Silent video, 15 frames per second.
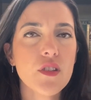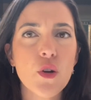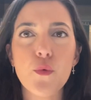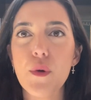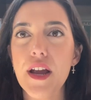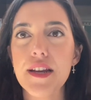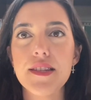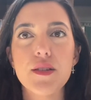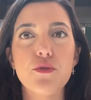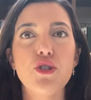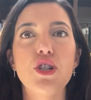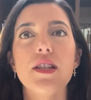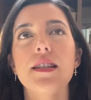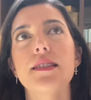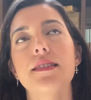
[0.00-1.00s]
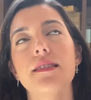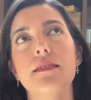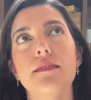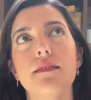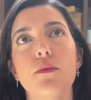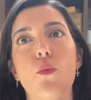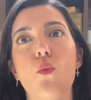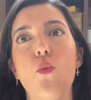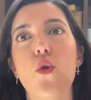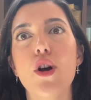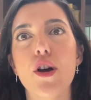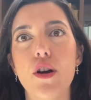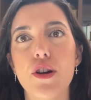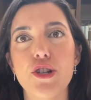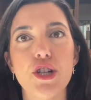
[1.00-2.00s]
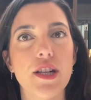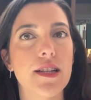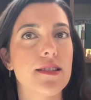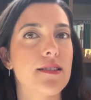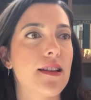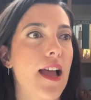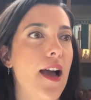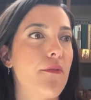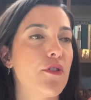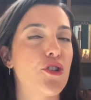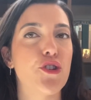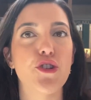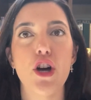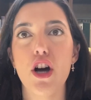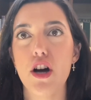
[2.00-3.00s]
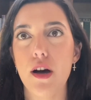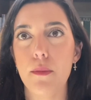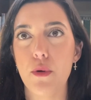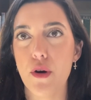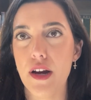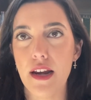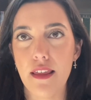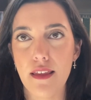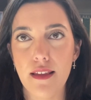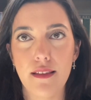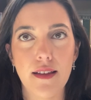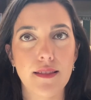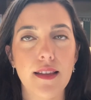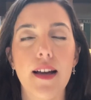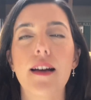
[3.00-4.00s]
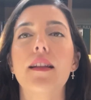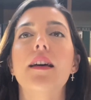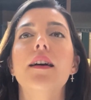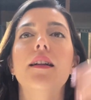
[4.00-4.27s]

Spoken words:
Right, so she doesn't work, she doesn't have a job or anything like that.